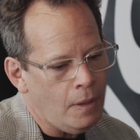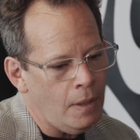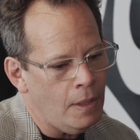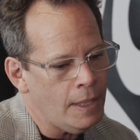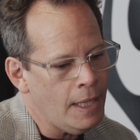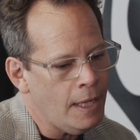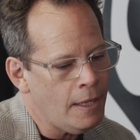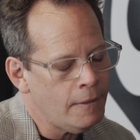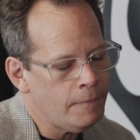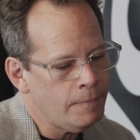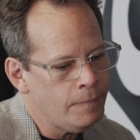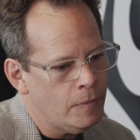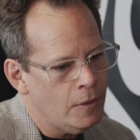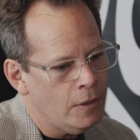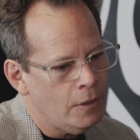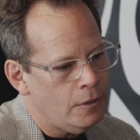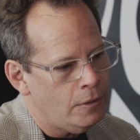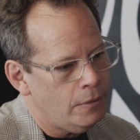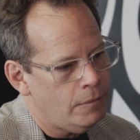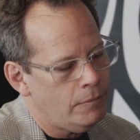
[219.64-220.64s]
Again,
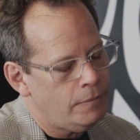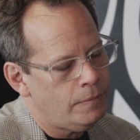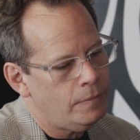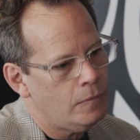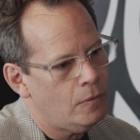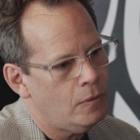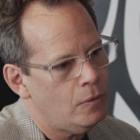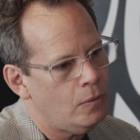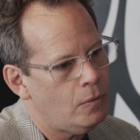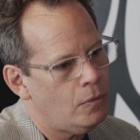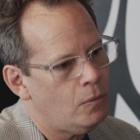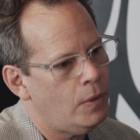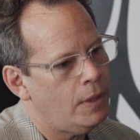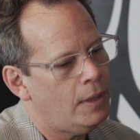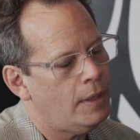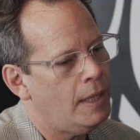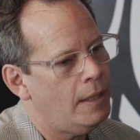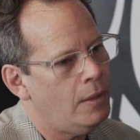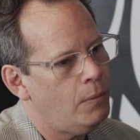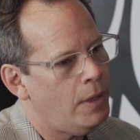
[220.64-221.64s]

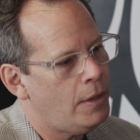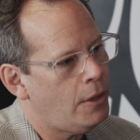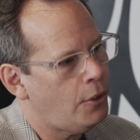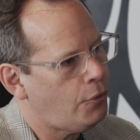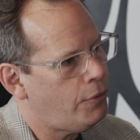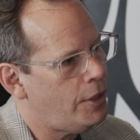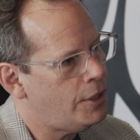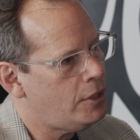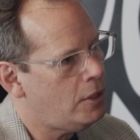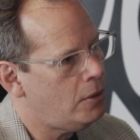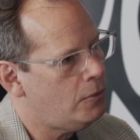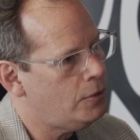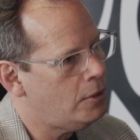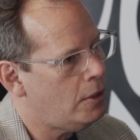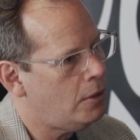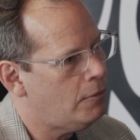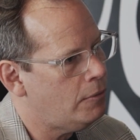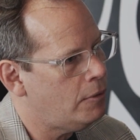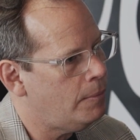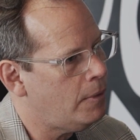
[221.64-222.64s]
with where the thresholds
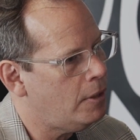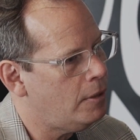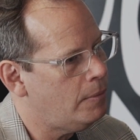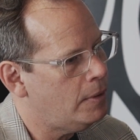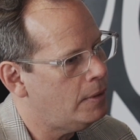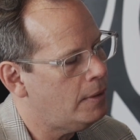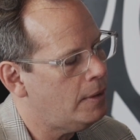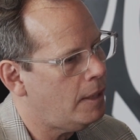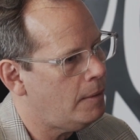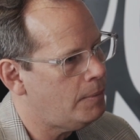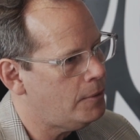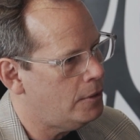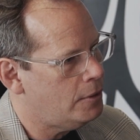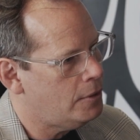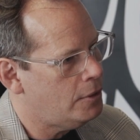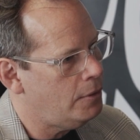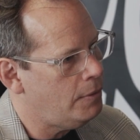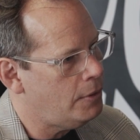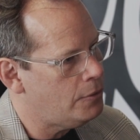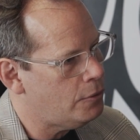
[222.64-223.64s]
are at the moment, up to
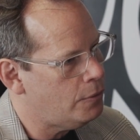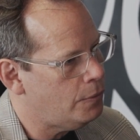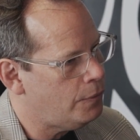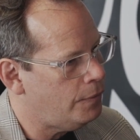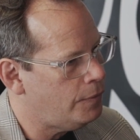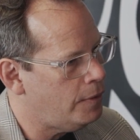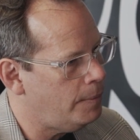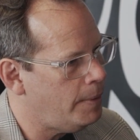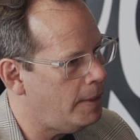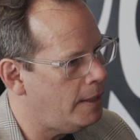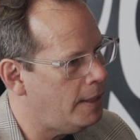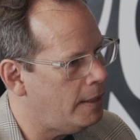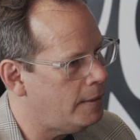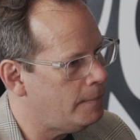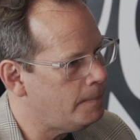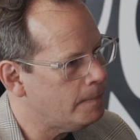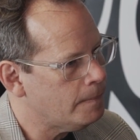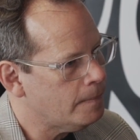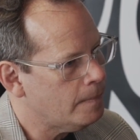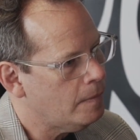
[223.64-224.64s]
250
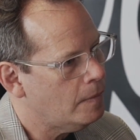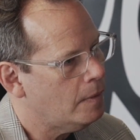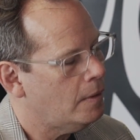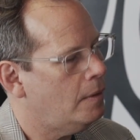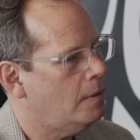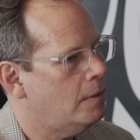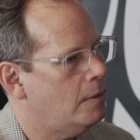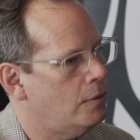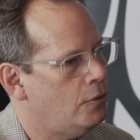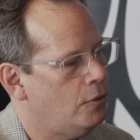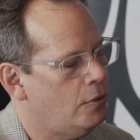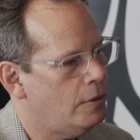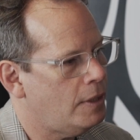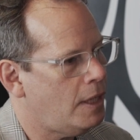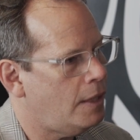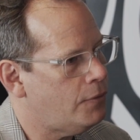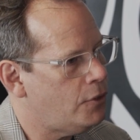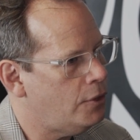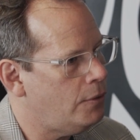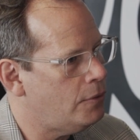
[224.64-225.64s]
billion, you can
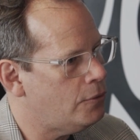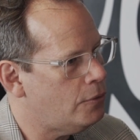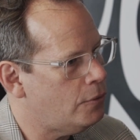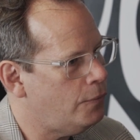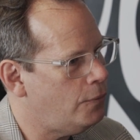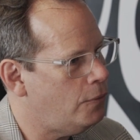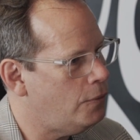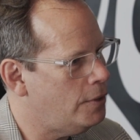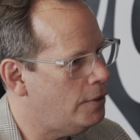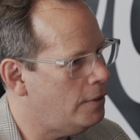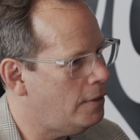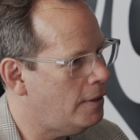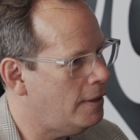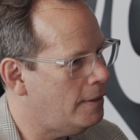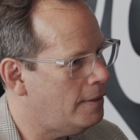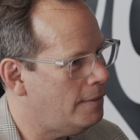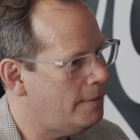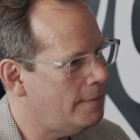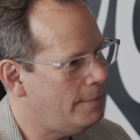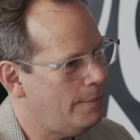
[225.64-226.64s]
have
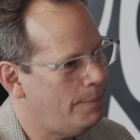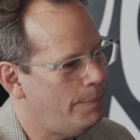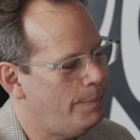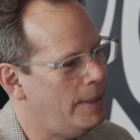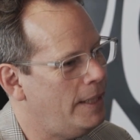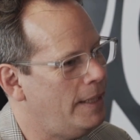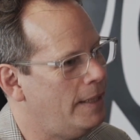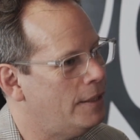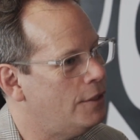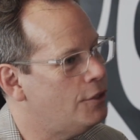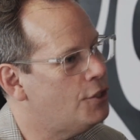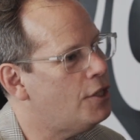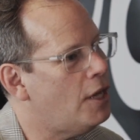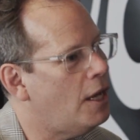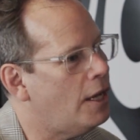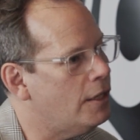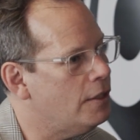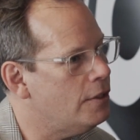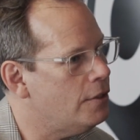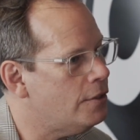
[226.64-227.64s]
249 billion and
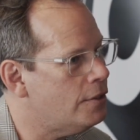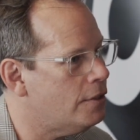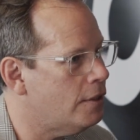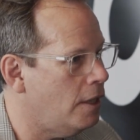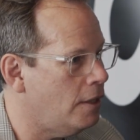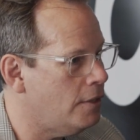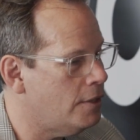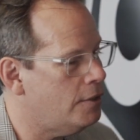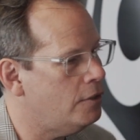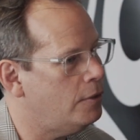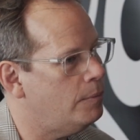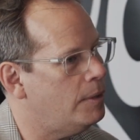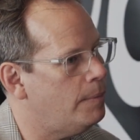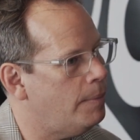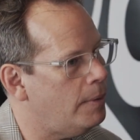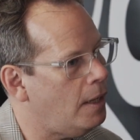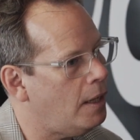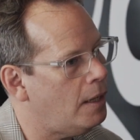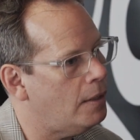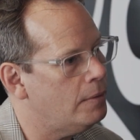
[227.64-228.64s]
change and still be
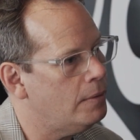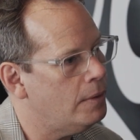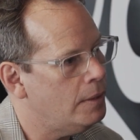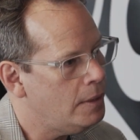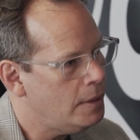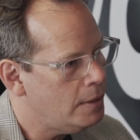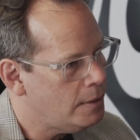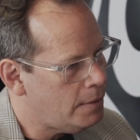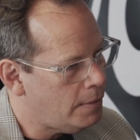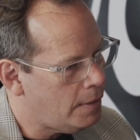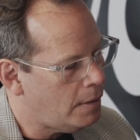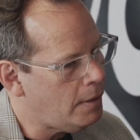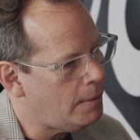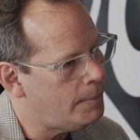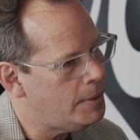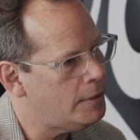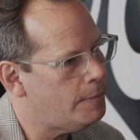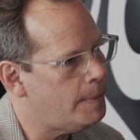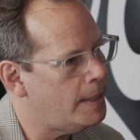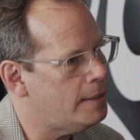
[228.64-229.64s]
below. So
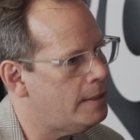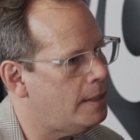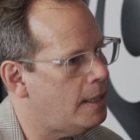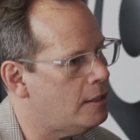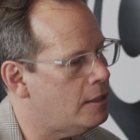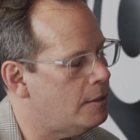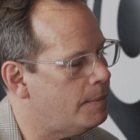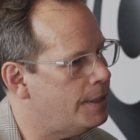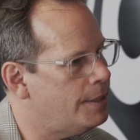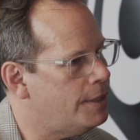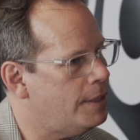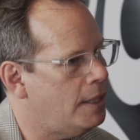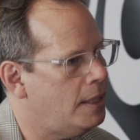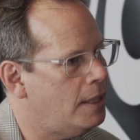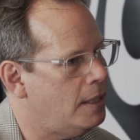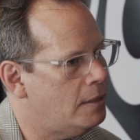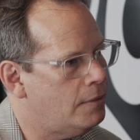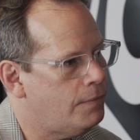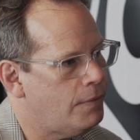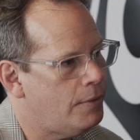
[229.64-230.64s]
I'm expecting that to be
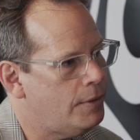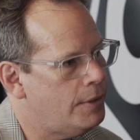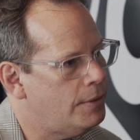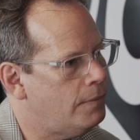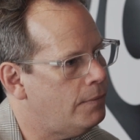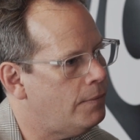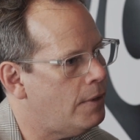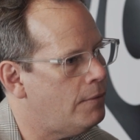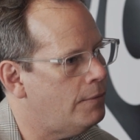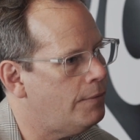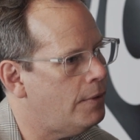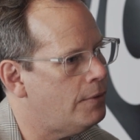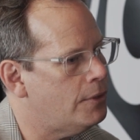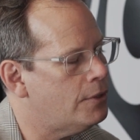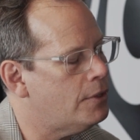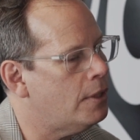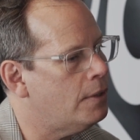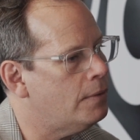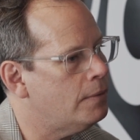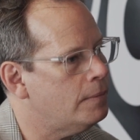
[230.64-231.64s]
tiered very, very, very
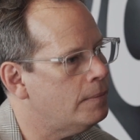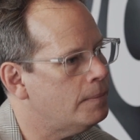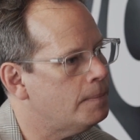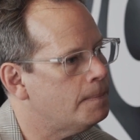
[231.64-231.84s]
soon.